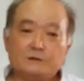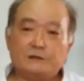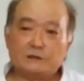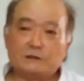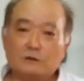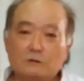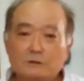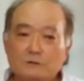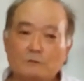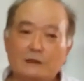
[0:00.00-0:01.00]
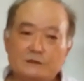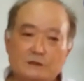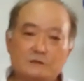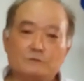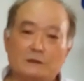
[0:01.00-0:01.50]
detail, why
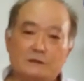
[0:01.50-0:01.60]
this, why